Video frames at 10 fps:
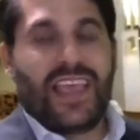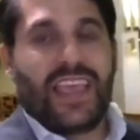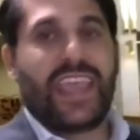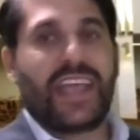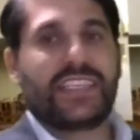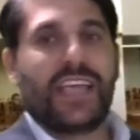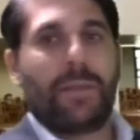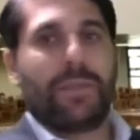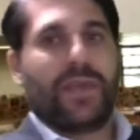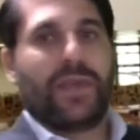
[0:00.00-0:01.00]
He gets
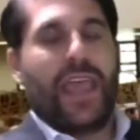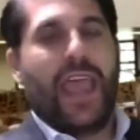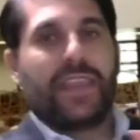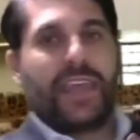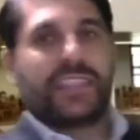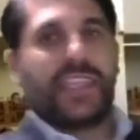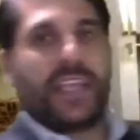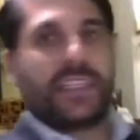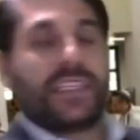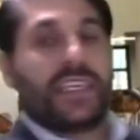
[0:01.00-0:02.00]
up and they say,
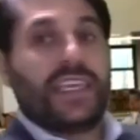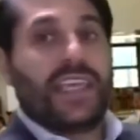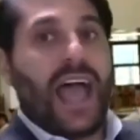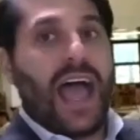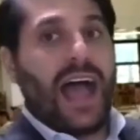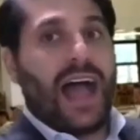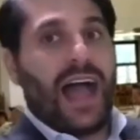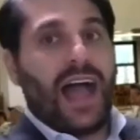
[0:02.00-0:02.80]
Tkiya.